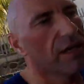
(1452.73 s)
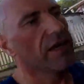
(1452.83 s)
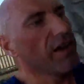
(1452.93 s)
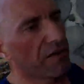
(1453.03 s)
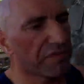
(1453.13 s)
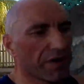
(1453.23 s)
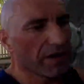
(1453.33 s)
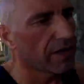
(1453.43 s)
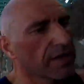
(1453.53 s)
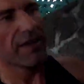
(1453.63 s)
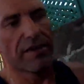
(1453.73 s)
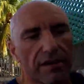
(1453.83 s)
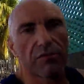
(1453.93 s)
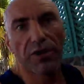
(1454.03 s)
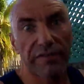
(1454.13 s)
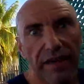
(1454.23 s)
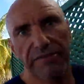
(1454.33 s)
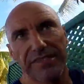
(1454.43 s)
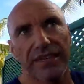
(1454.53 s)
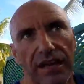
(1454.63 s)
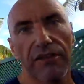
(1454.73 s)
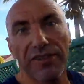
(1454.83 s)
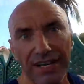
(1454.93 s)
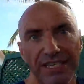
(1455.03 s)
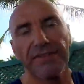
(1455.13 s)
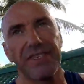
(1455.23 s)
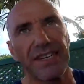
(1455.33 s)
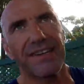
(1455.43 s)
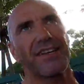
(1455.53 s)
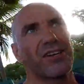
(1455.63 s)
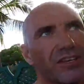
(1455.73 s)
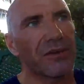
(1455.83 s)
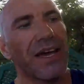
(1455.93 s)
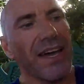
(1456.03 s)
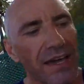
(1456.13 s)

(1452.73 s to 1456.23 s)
of one of the other activities you can do here.